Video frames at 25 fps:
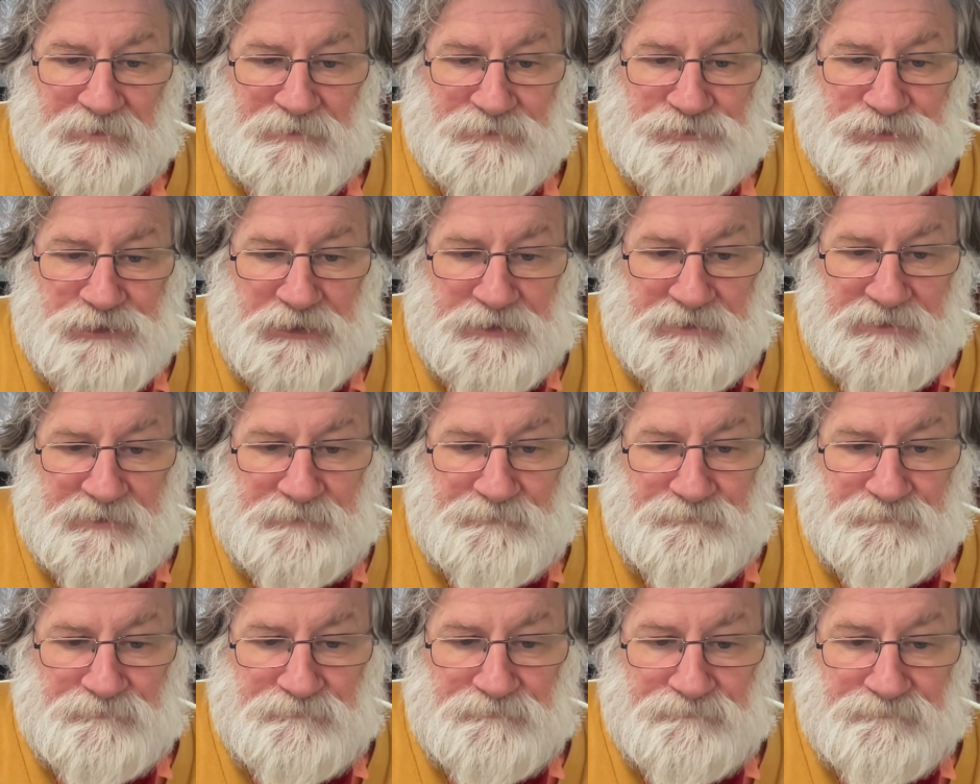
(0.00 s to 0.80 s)

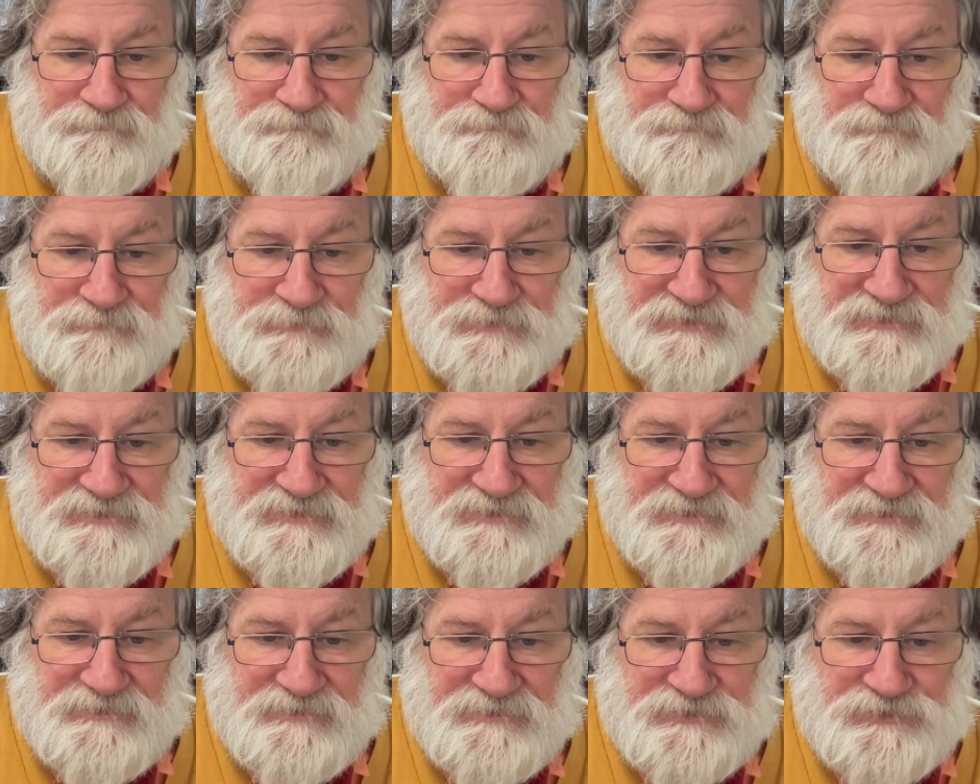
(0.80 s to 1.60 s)
James
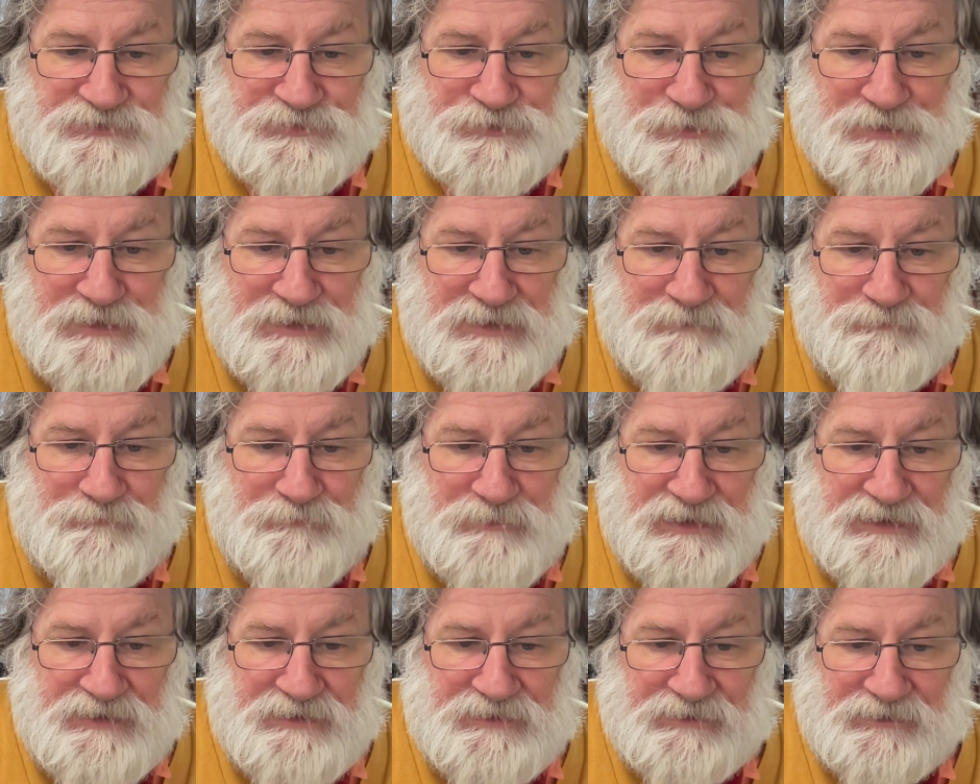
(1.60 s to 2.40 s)
Stream
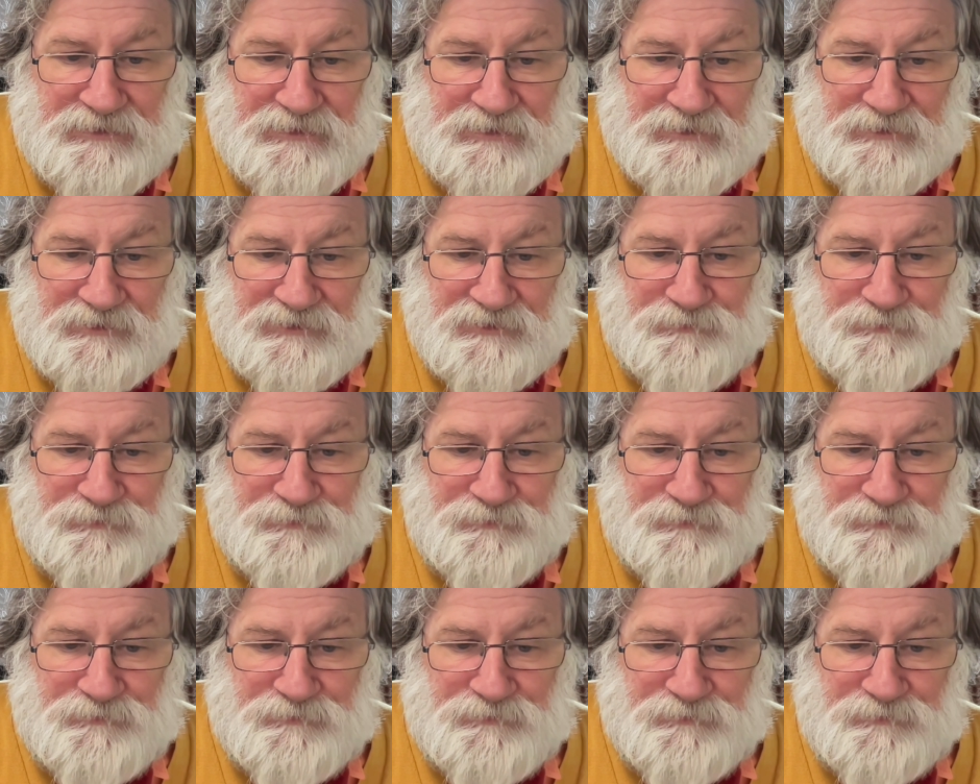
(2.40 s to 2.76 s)
Media.